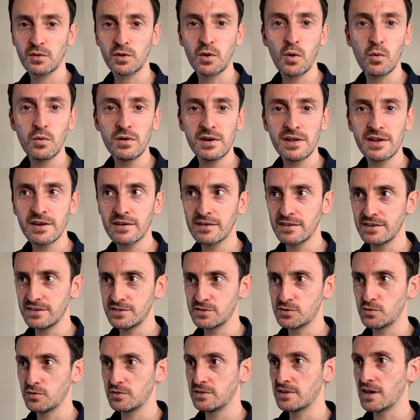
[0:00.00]
the goal here
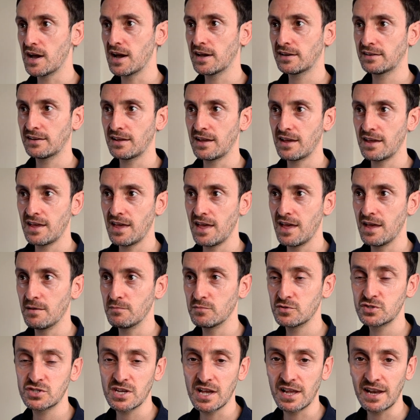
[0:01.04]
is to get
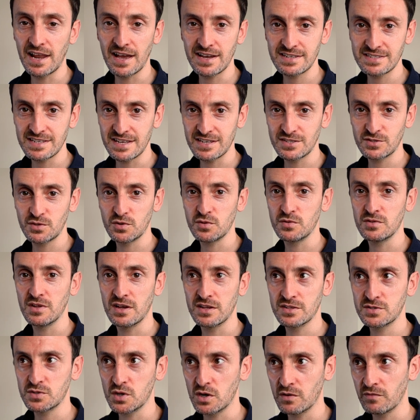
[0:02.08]
shell access to
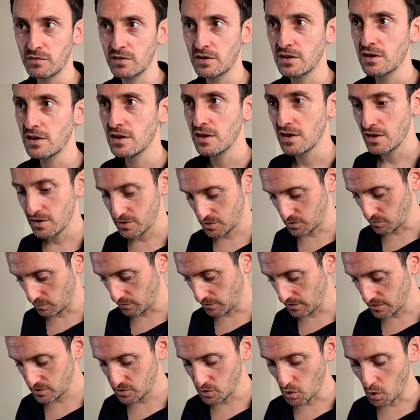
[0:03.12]
that server. So
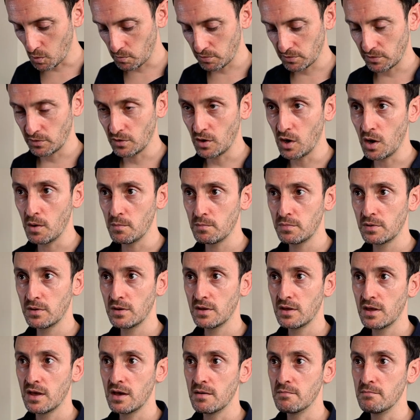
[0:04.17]
let's open up
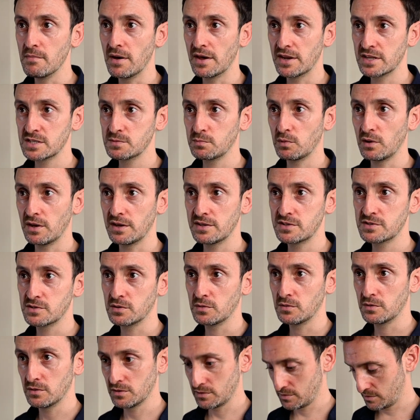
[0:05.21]
Metasploit.
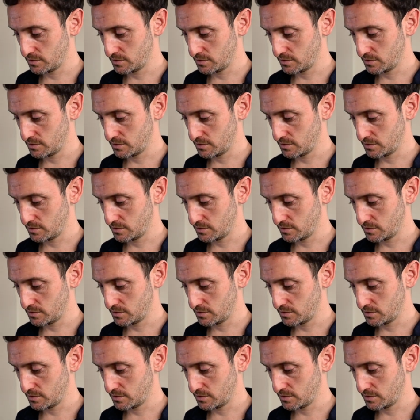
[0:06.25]
So